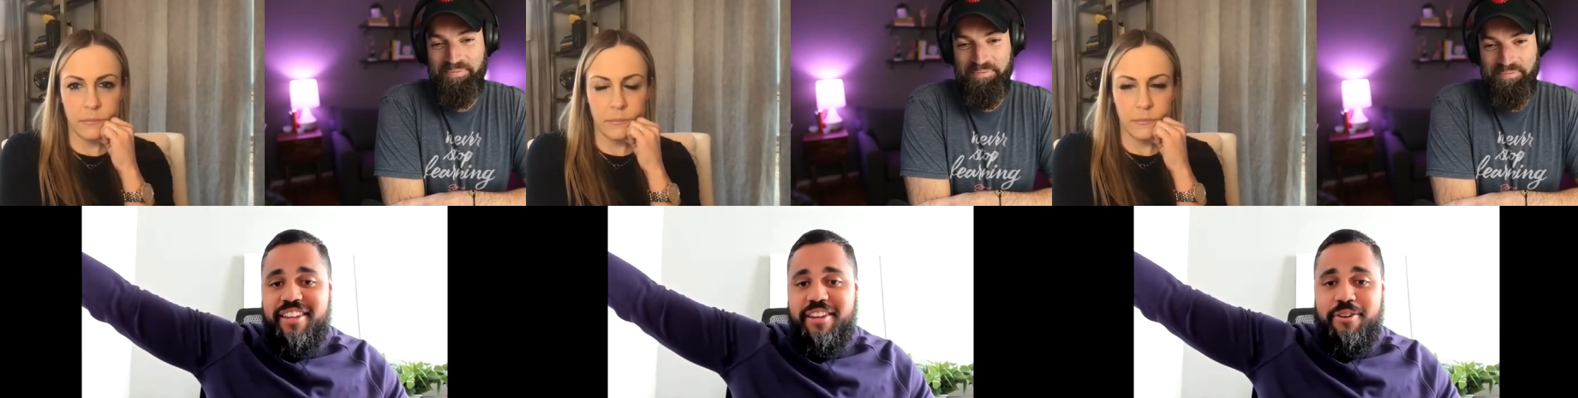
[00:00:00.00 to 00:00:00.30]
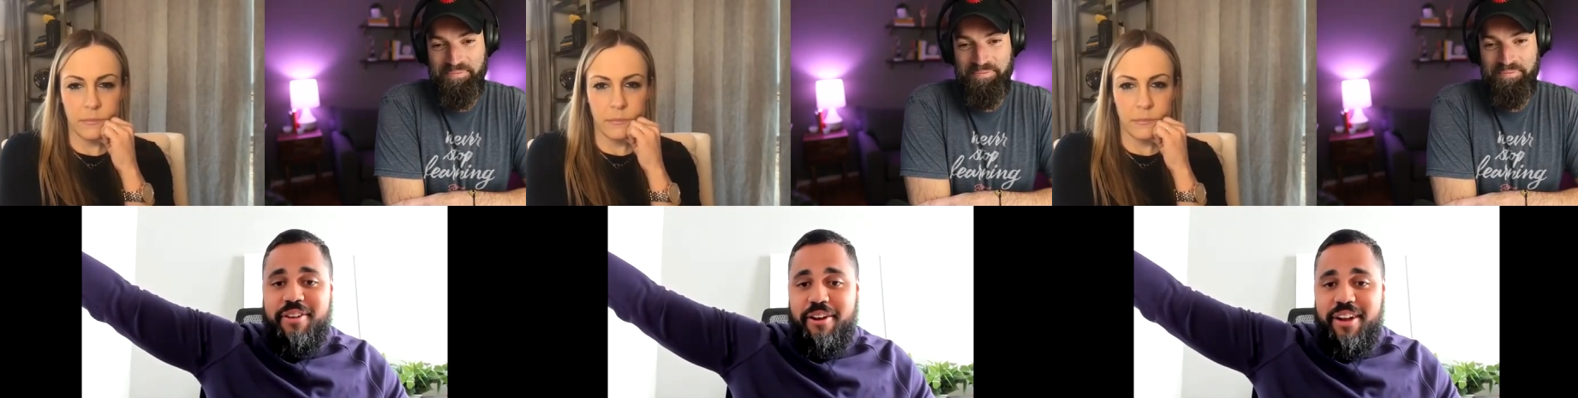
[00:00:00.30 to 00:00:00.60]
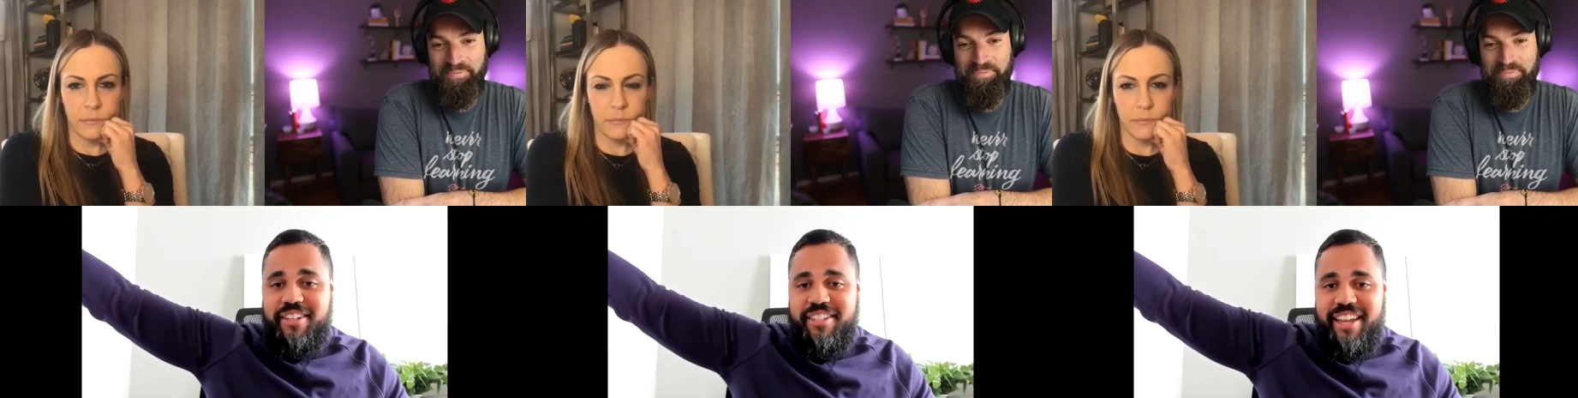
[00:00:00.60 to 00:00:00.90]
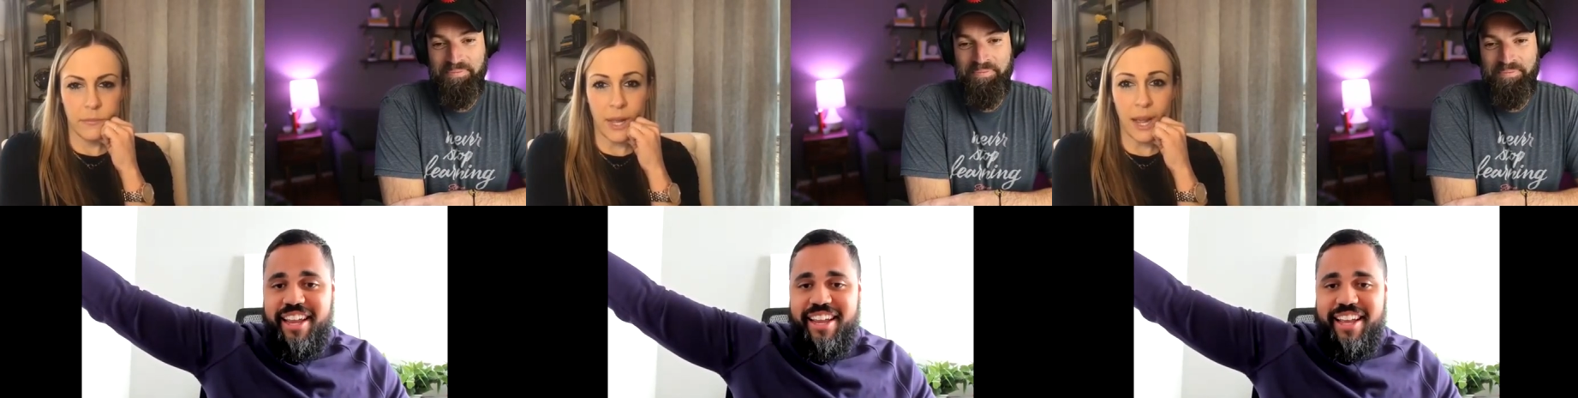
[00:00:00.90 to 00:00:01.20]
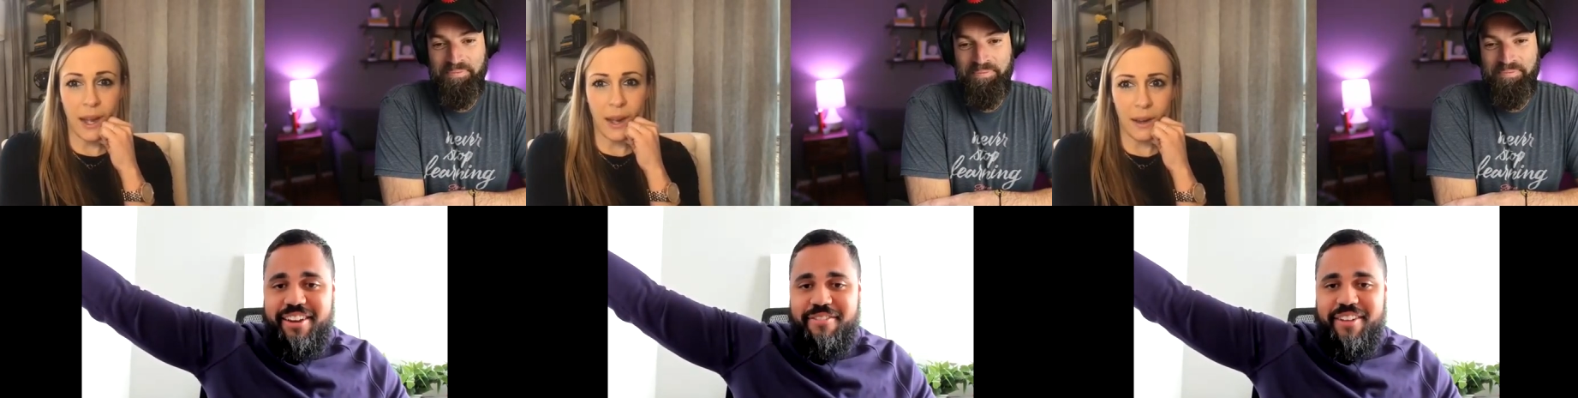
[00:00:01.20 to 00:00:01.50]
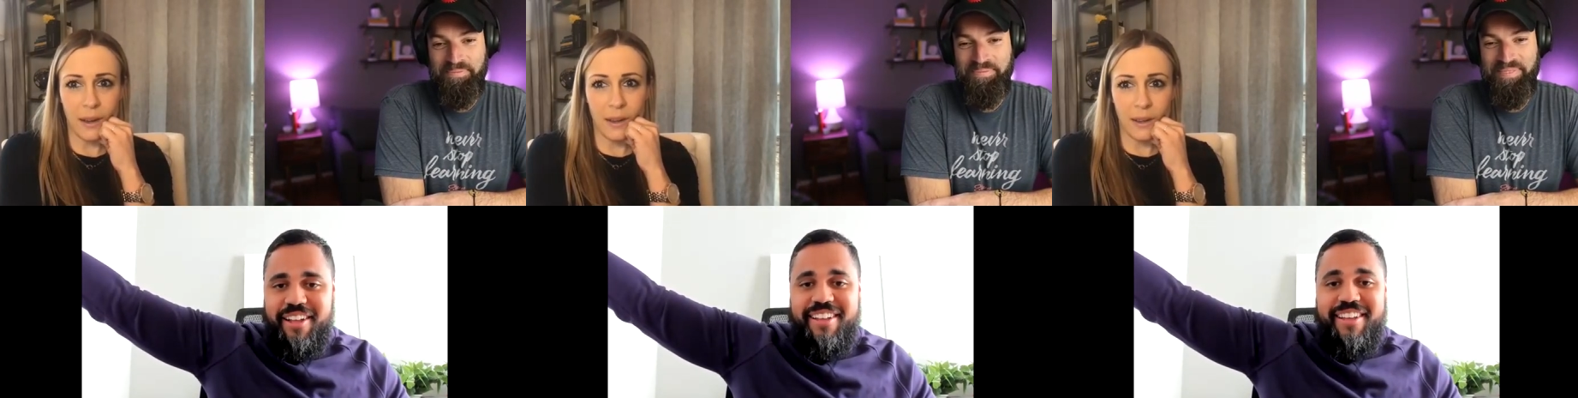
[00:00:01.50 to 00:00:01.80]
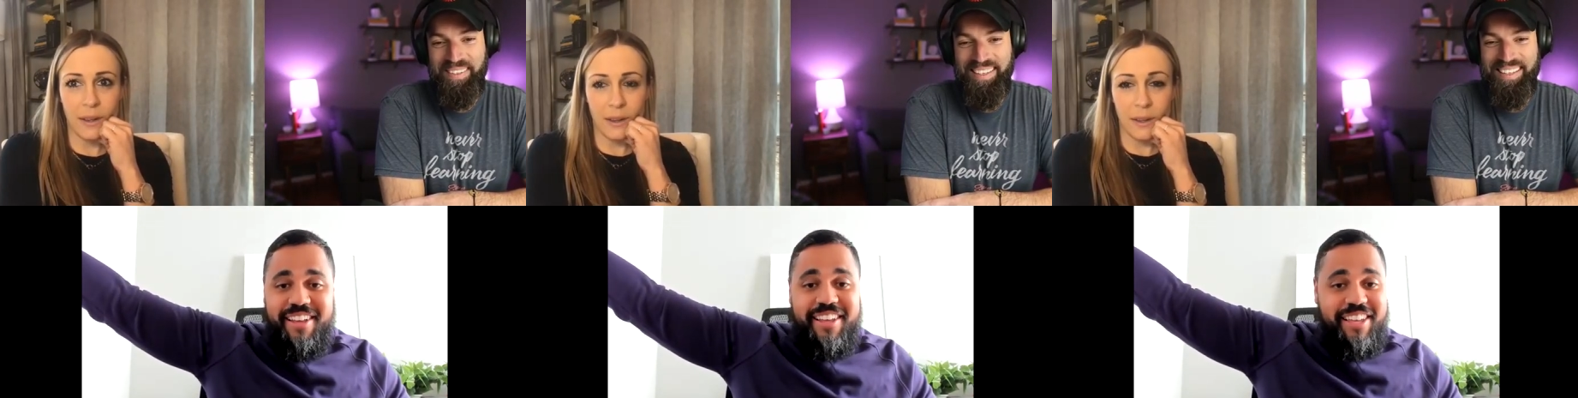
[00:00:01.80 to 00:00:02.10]
Speaker 1: you know dare i say kind yeah. of
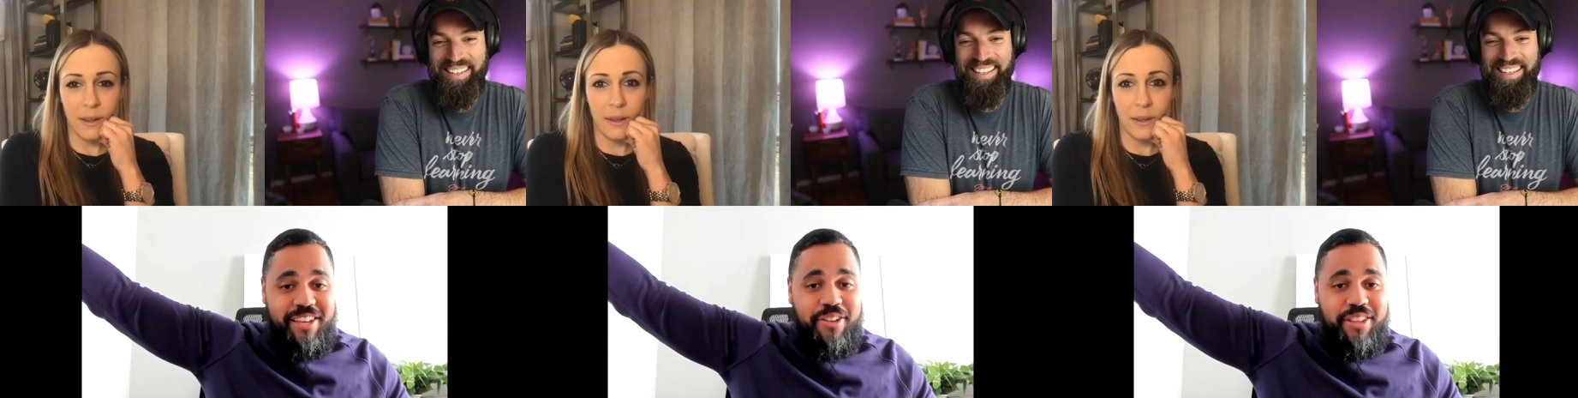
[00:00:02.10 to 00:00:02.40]
you know the